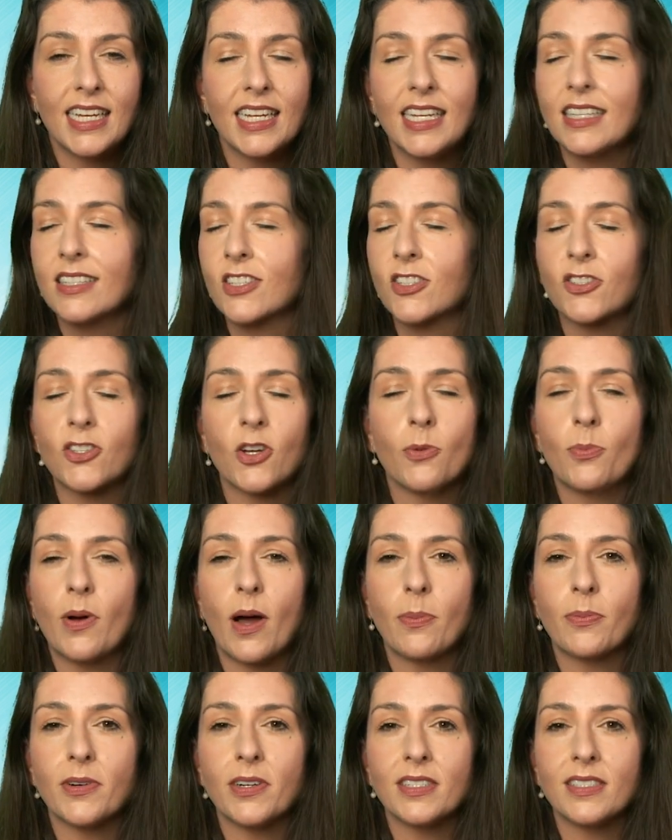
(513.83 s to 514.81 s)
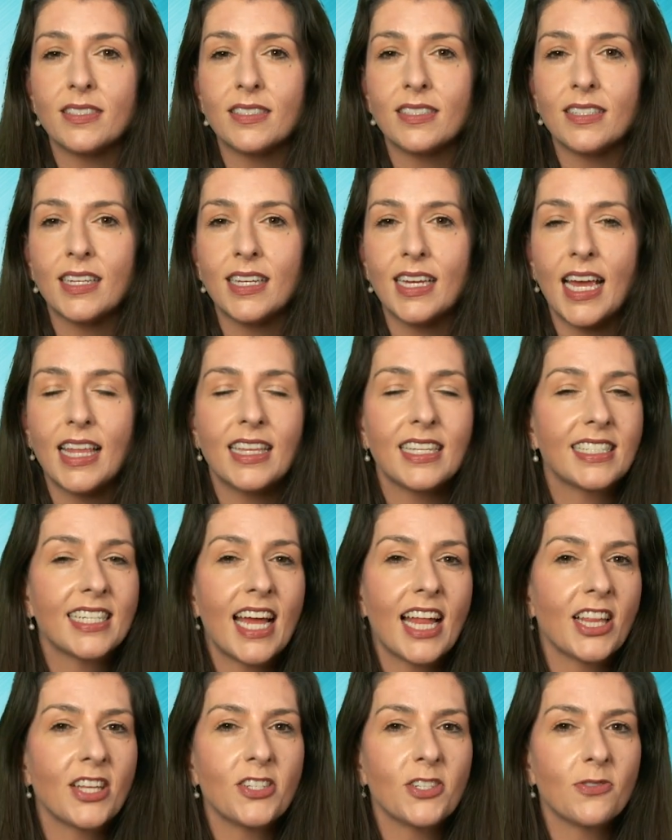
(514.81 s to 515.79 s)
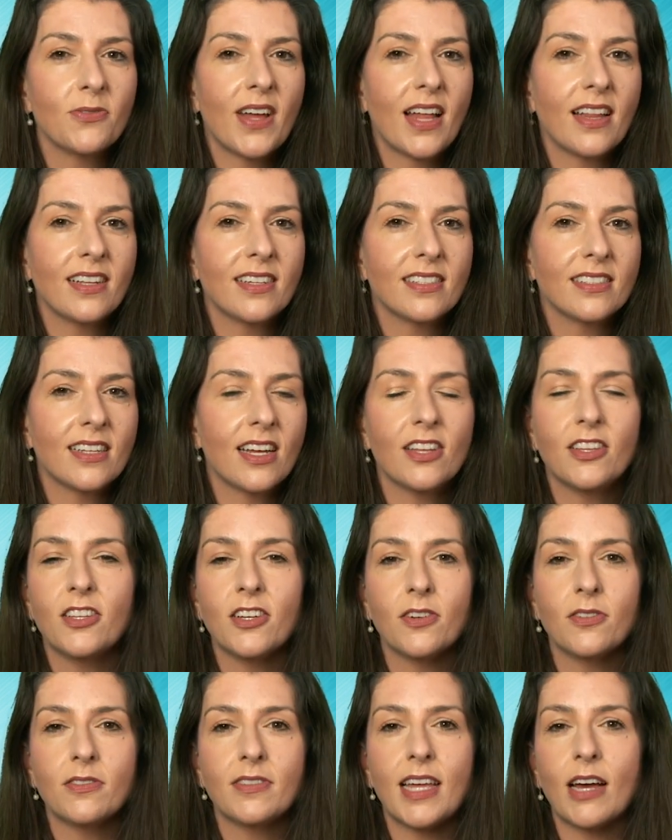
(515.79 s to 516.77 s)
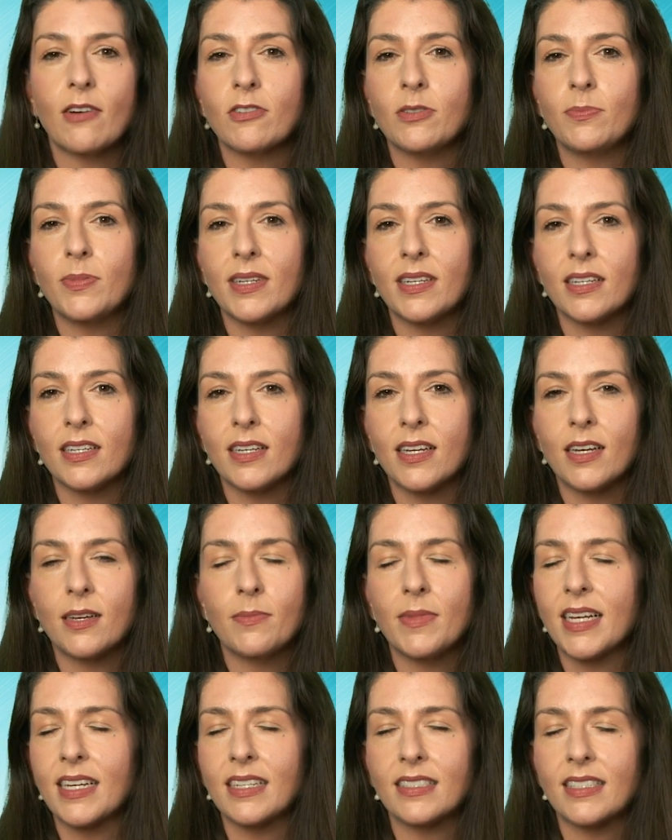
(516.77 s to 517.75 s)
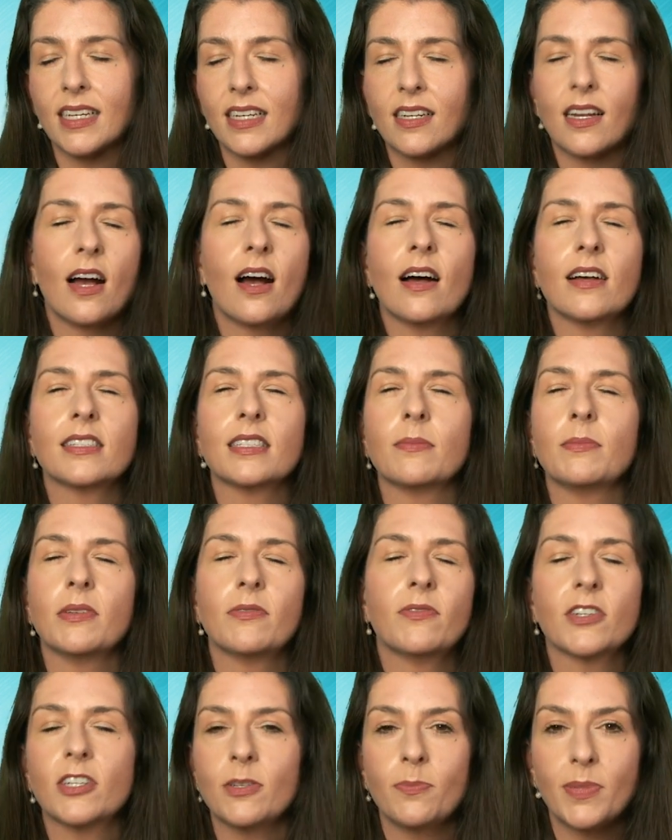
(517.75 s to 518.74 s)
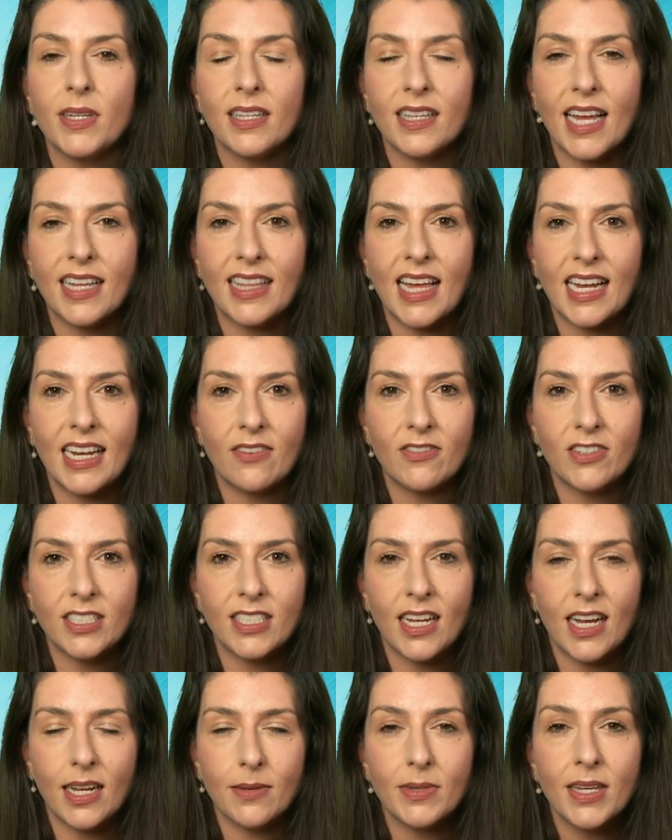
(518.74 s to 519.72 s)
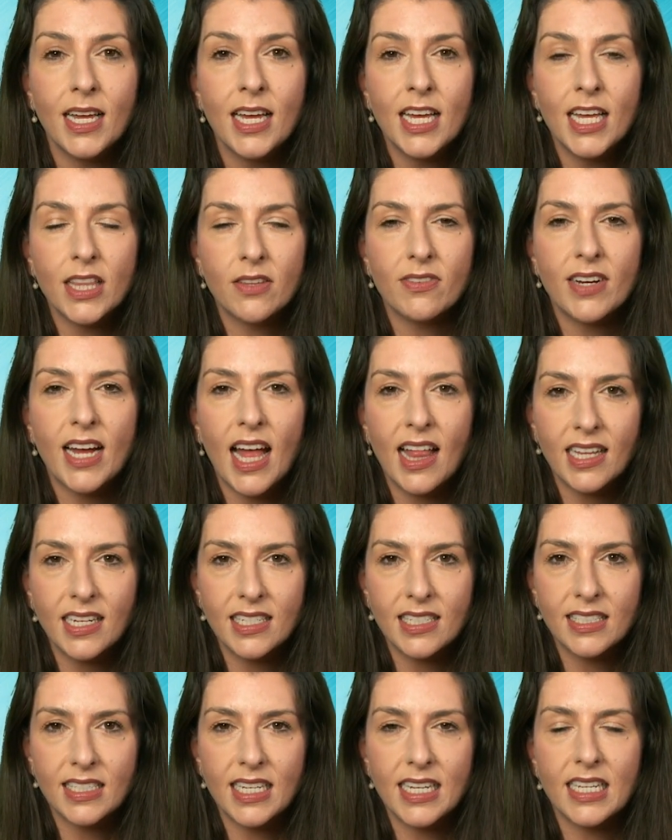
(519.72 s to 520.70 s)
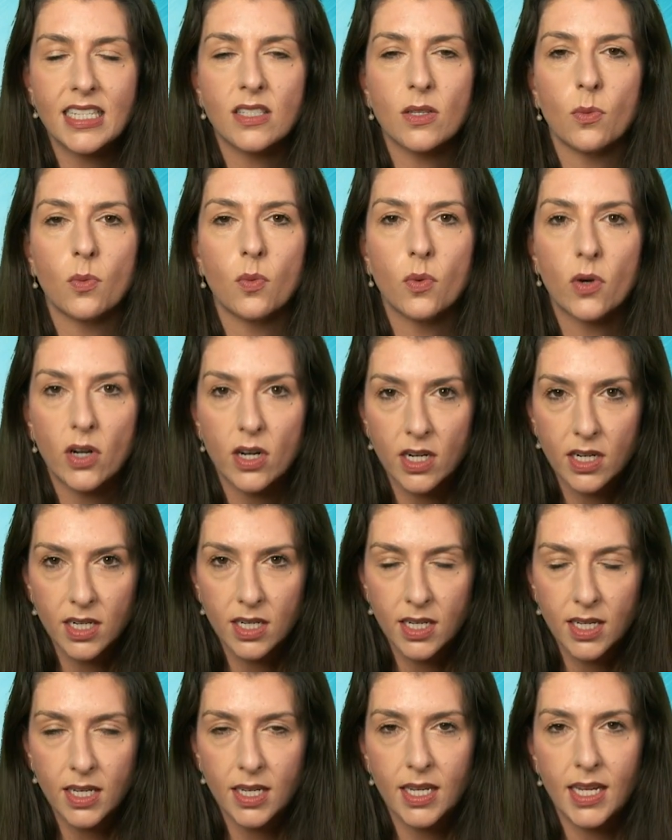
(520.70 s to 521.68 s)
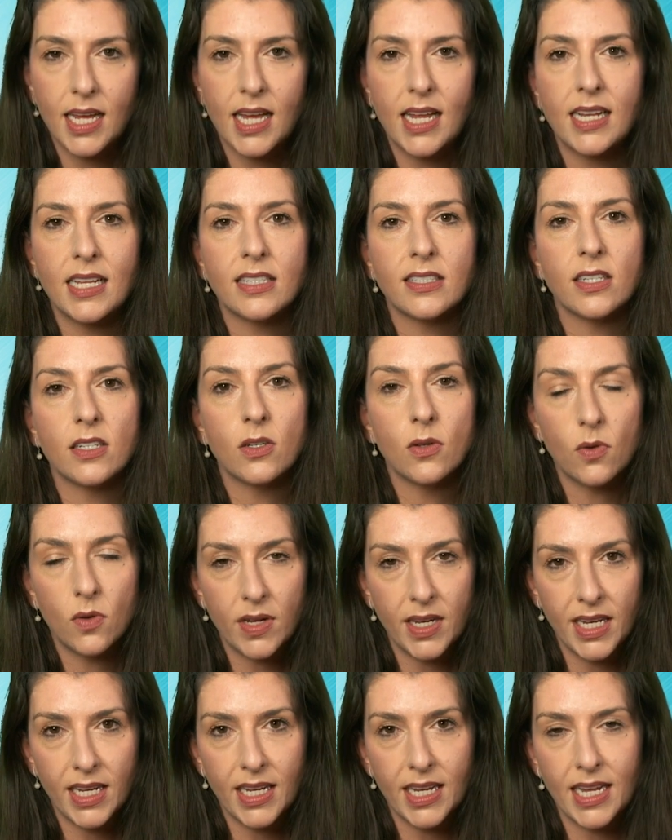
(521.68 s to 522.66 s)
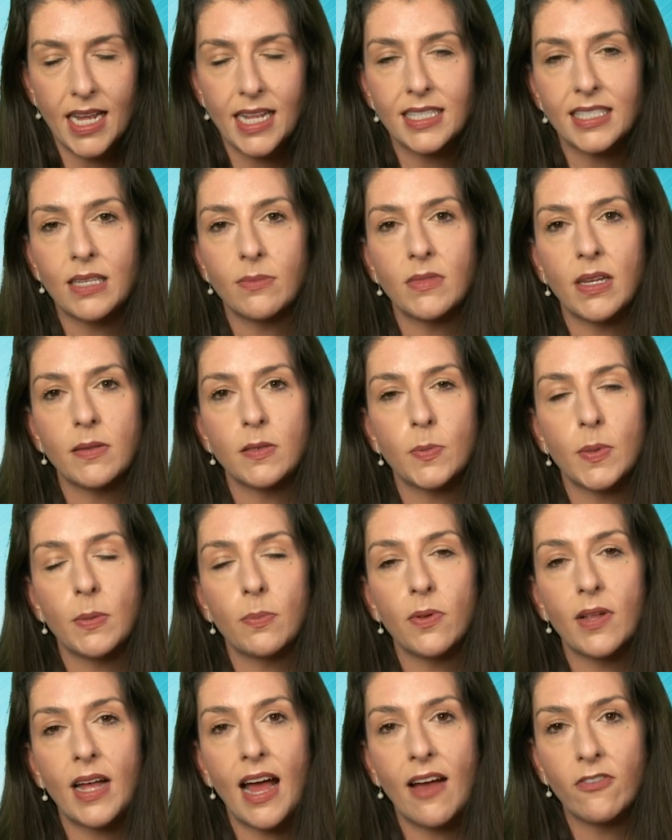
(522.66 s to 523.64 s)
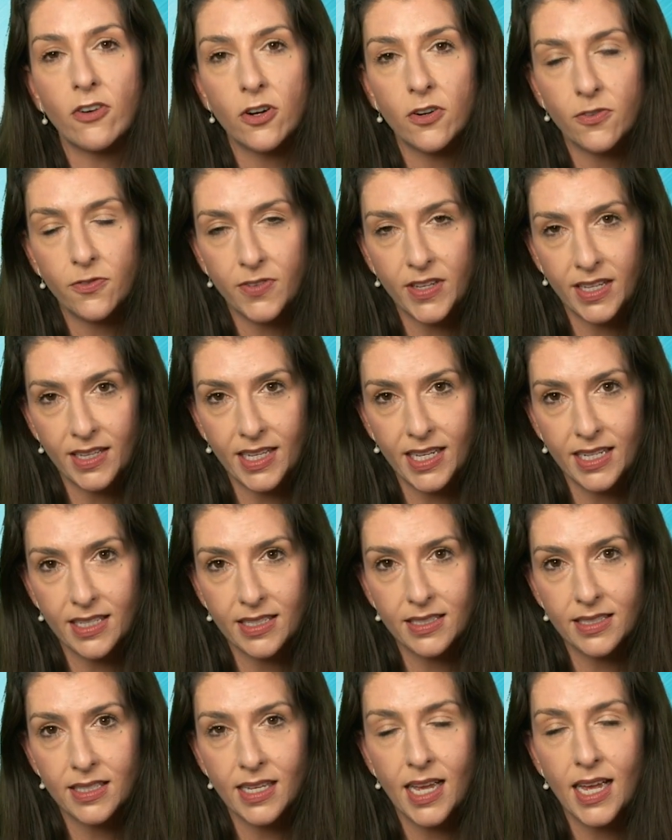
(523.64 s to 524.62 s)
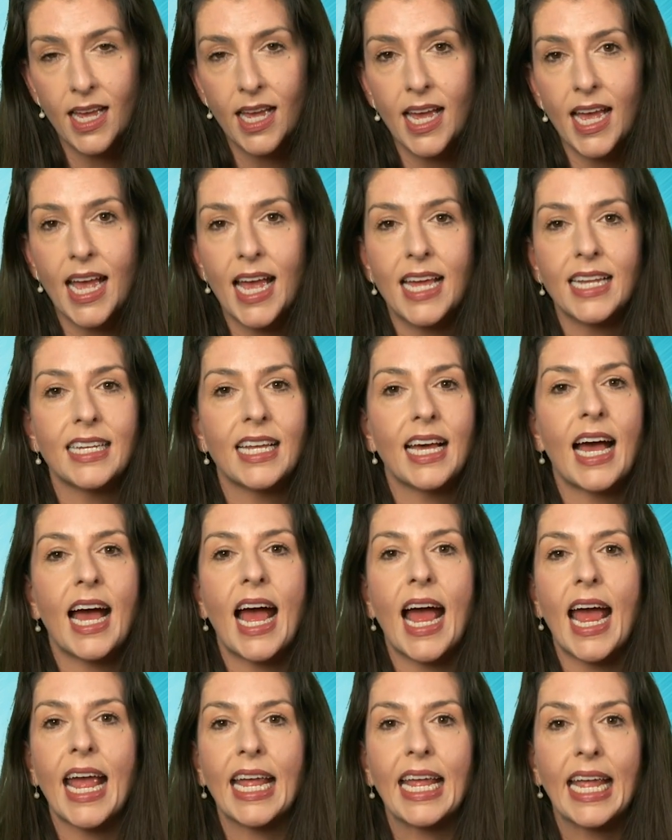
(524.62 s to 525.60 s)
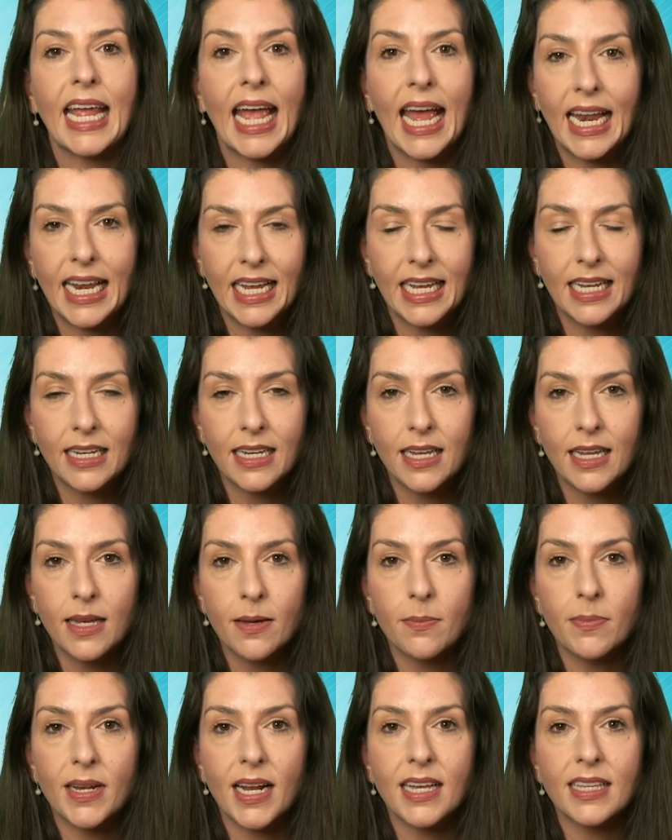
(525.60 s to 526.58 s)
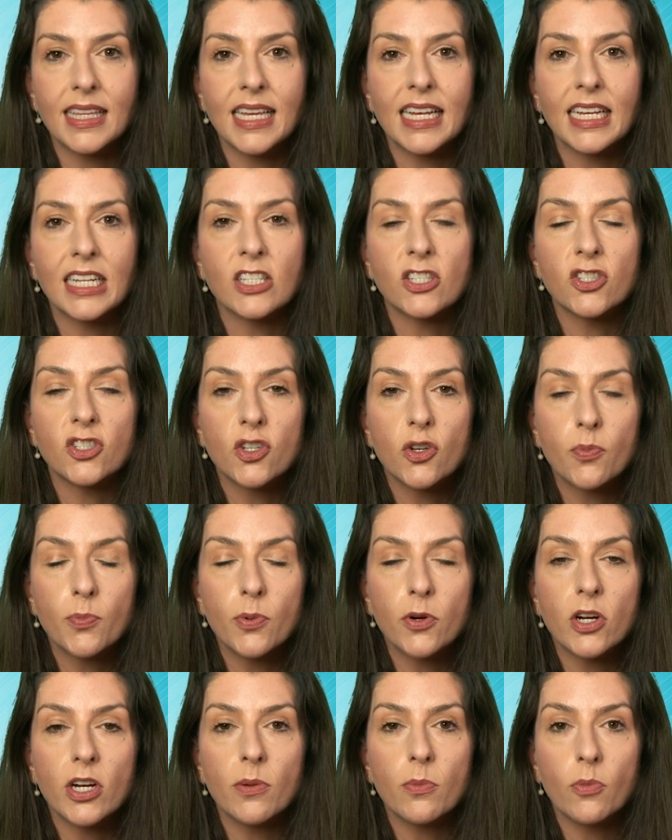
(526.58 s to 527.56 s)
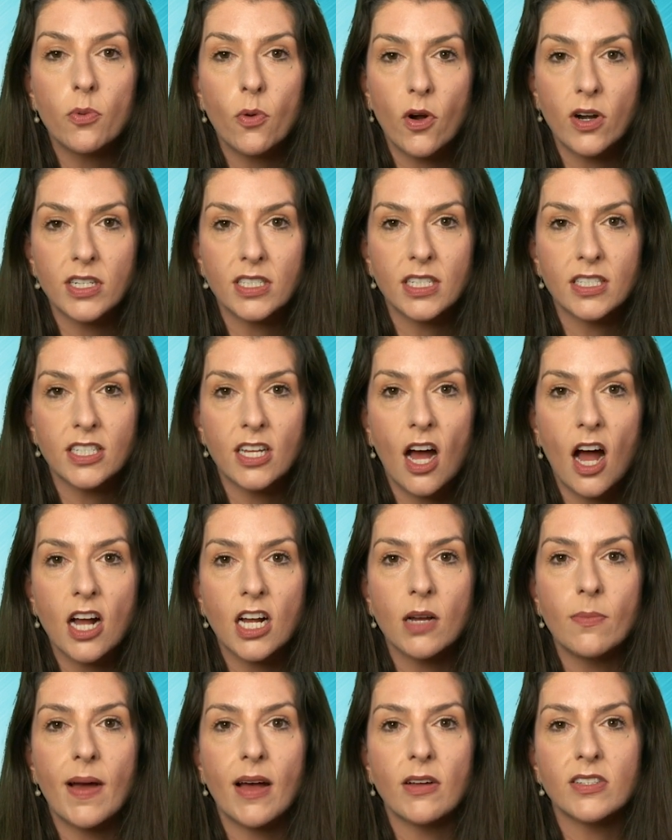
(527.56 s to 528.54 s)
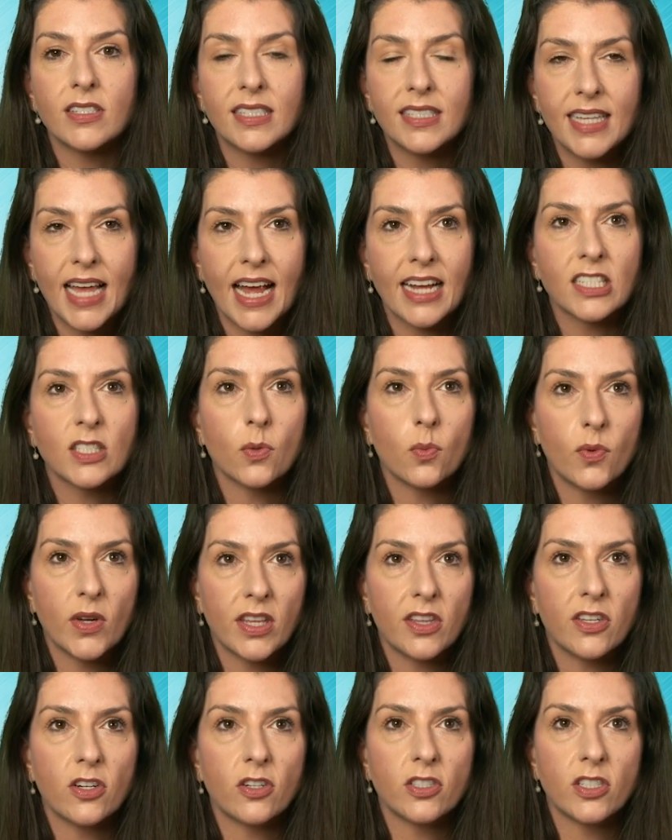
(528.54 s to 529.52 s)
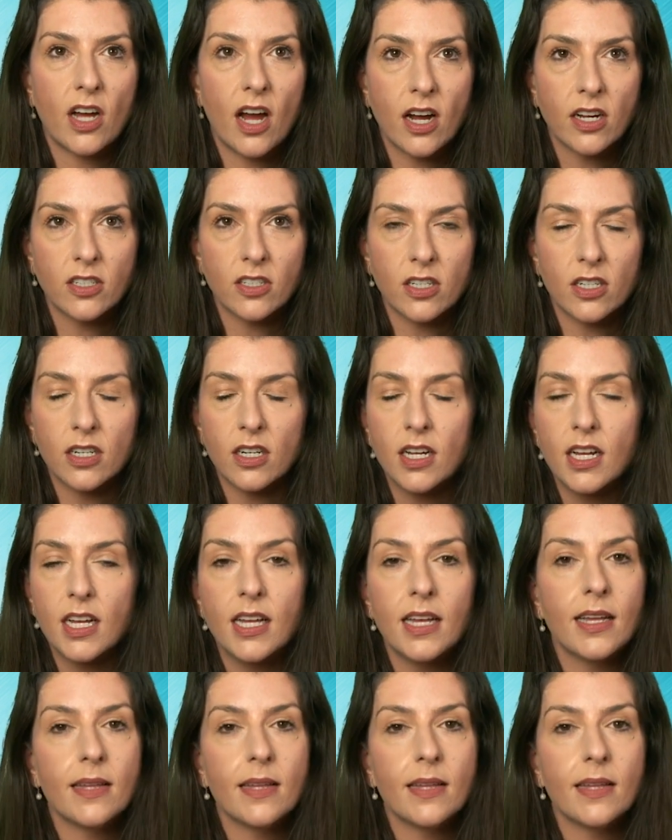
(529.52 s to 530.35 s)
in the soap operas and the telenovelas, although that would be amazing and awesome if it could be like that every time. The reality is, it's work and it's annoying, and sometimes people have hurt feelings. And I get it, but I think it's super important to talk about sex with your doctor.